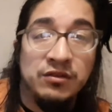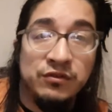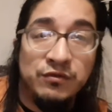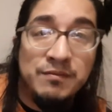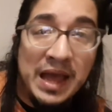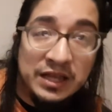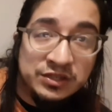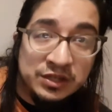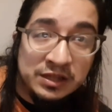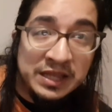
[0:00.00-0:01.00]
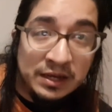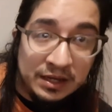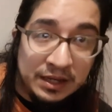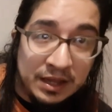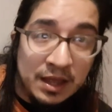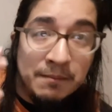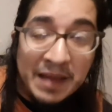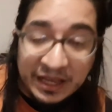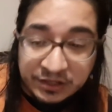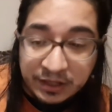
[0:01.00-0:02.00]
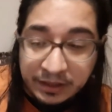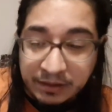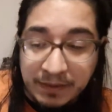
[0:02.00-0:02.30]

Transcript: of masculine